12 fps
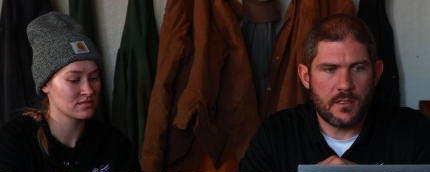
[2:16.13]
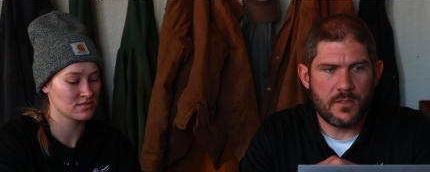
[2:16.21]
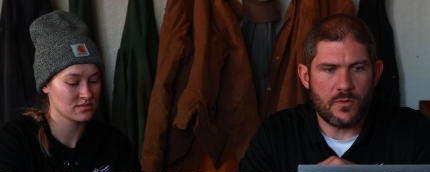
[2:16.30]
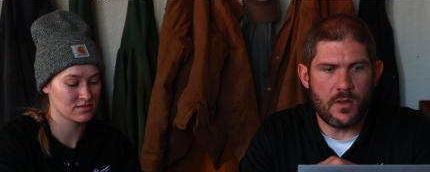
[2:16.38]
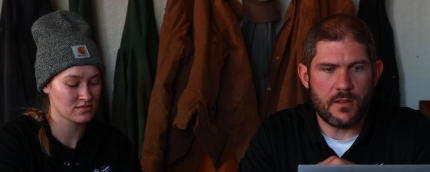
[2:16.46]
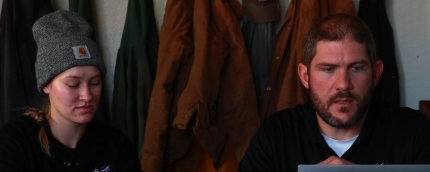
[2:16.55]

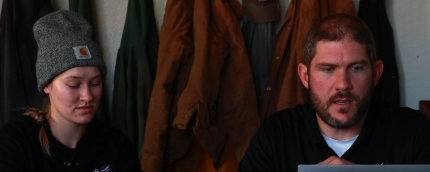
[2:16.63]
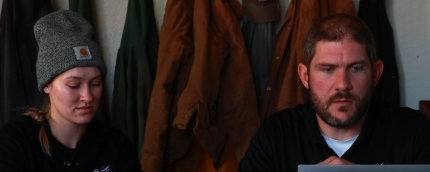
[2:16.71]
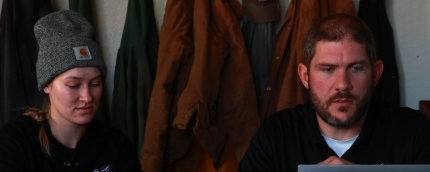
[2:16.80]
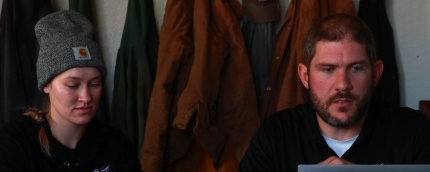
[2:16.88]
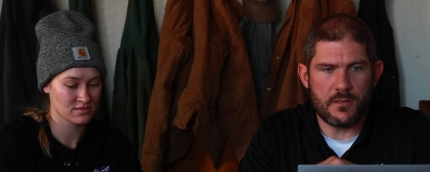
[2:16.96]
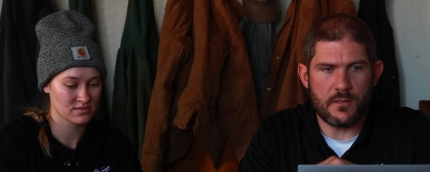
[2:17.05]
Speaker 1: swath
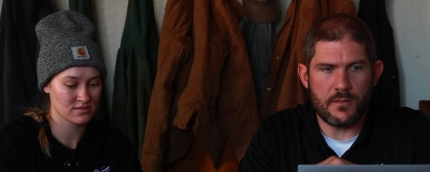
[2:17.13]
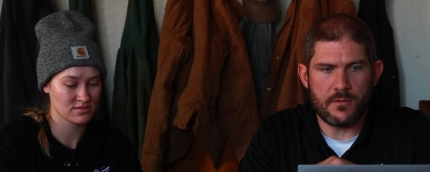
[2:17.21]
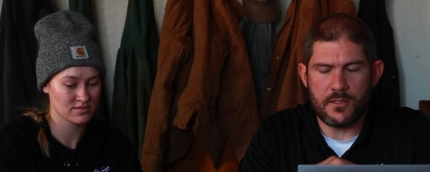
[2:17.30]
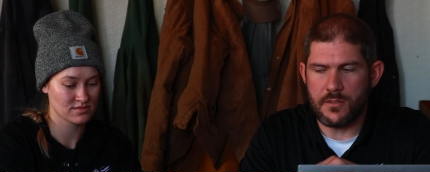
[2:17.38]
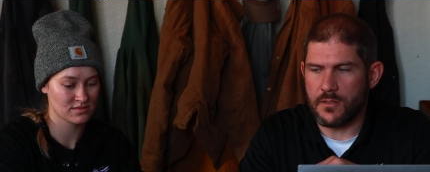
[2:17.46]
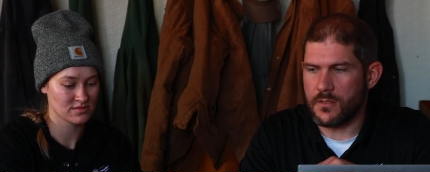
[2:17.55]
gobbler
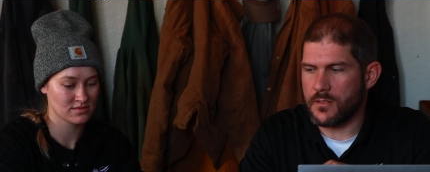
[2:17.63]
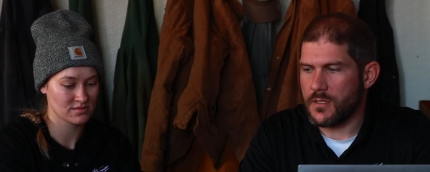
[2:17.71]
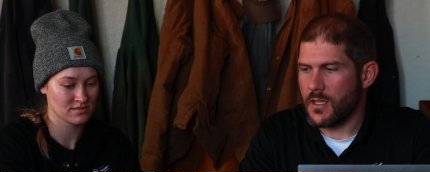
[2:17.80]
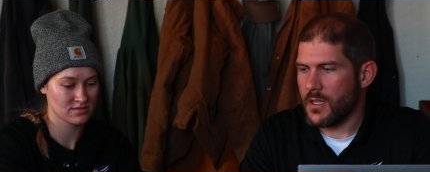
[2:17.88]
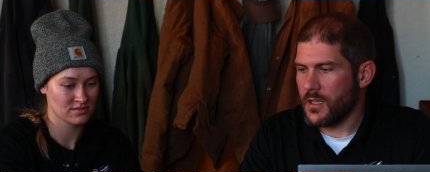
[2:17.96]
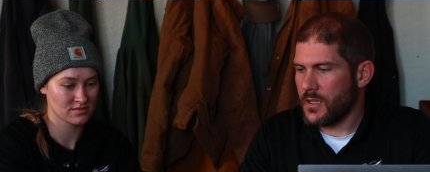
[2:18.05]

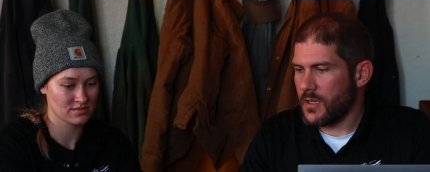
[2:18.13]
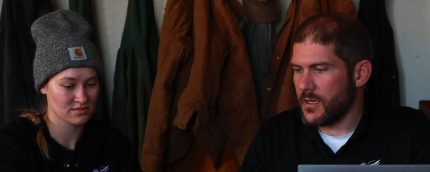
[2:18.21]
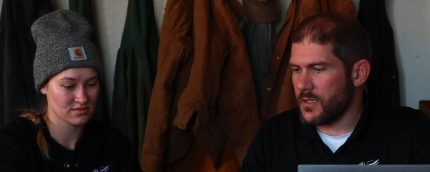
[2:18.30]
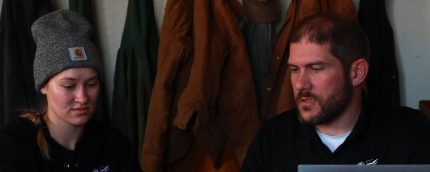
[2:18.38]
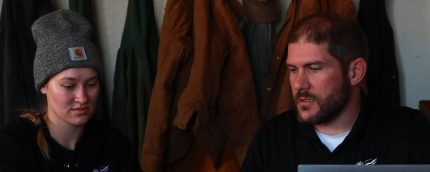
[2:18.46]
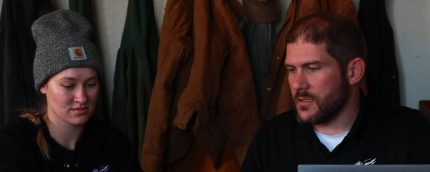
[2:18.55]
results,
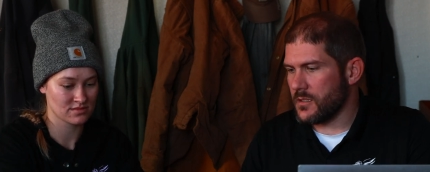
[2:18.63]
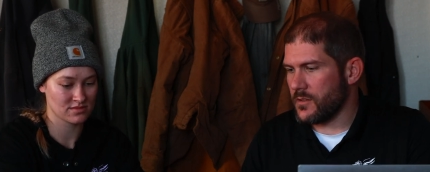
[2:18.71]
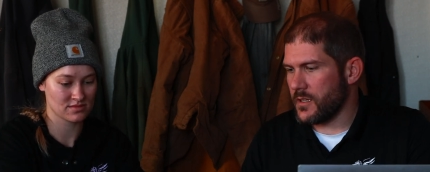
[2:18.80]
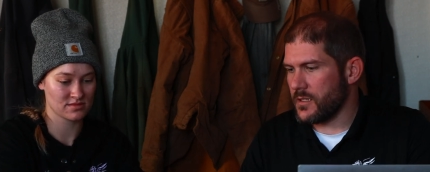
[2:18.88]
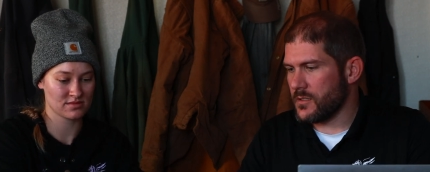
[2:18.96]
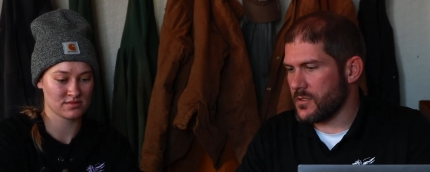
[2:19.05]
and it's going to
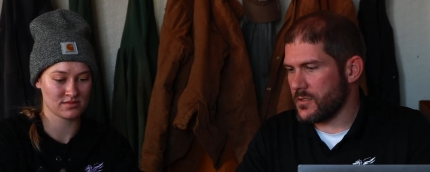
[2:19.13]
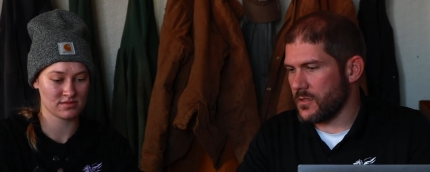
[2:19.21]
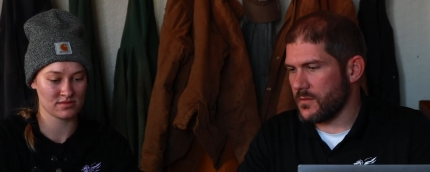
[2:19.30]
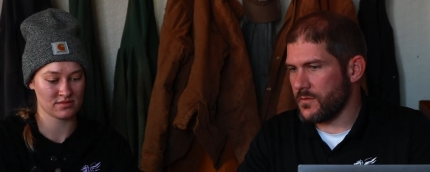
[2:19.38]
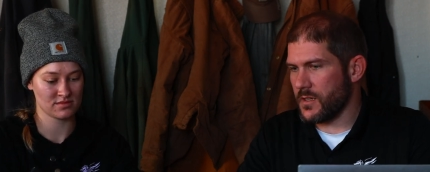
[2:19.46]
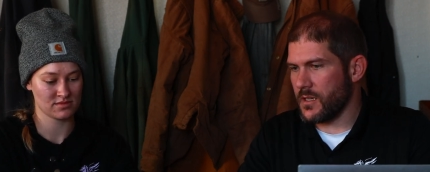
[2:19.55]
go ahead and
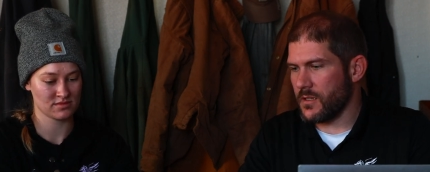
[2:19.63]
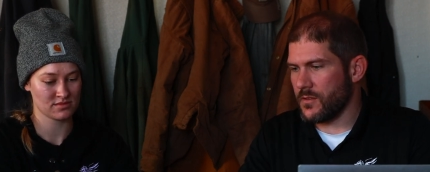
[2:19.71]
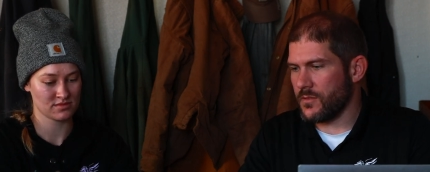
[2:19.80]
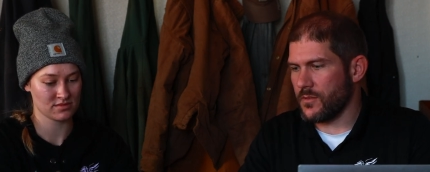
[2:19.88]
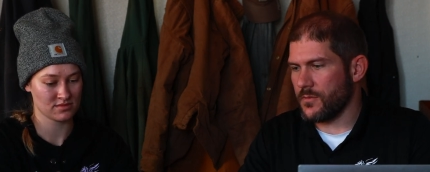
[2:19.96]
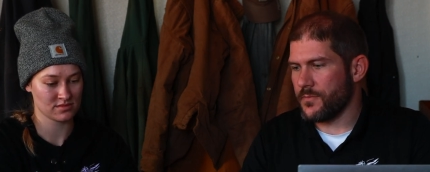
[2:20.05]
start feeding
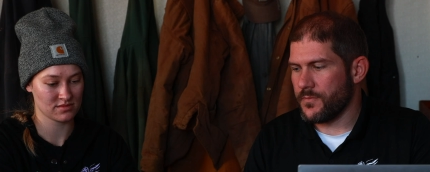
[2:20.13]
through.